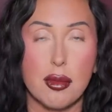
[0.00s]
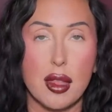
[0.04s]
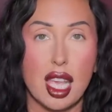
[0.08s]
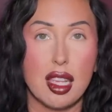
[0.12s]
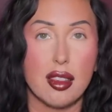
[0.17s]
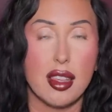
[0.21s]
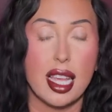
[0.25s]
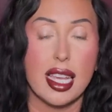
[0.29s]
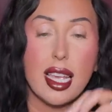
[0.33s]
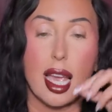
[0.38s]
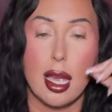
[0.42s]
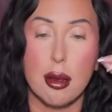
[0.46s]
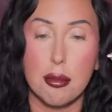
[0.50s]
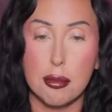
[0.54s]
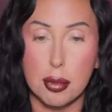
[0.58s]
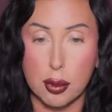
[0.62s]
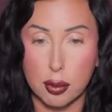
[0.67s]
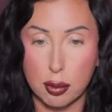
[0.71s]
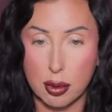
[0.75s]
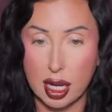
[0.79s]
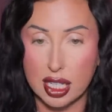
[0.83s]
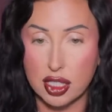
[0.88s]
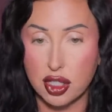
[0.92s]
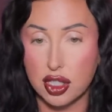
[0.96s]
like a
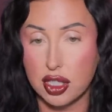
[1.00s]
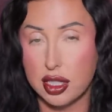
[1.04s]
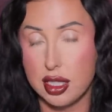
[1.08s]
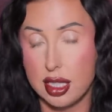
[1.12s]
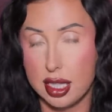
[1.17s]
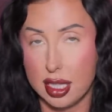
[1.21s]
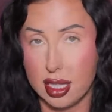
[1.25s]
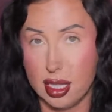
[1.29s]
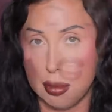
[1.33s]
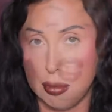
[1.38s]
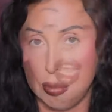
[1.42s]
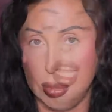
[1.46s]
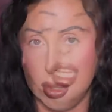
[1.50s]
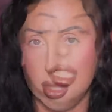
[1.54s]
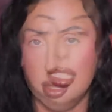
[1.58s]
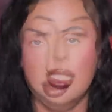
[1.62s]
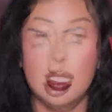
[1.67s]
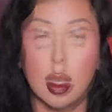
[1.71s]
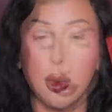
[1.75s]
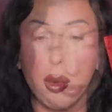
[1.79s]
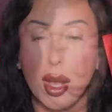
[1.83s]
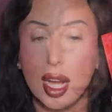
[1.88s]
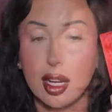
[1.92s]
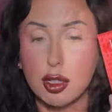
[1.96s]
brush tip.
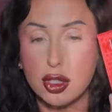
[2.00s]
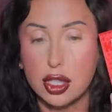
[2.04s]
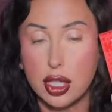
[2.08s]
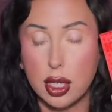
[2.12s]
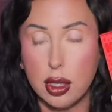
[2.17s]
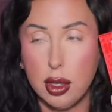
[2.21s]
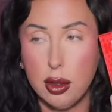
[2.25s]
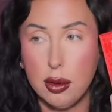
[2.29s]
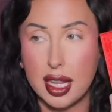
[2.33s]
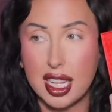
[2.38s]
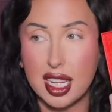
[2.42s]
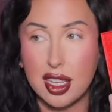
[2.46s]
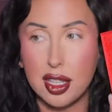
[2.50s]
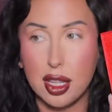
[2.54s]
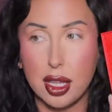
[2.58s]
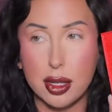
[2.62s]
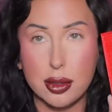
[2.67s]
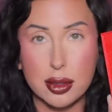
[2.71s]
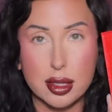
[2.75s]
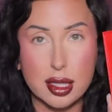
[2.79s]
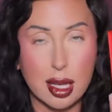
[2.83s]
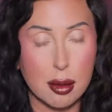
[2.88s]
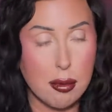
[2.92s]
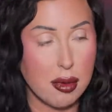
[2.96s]
So I'll show you a
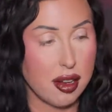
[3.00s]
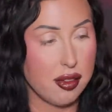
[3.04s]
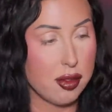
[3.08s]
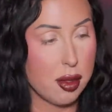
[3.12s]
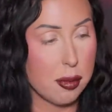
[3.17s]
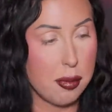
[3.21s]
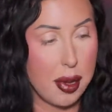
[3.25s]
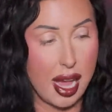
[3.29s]
close-up of the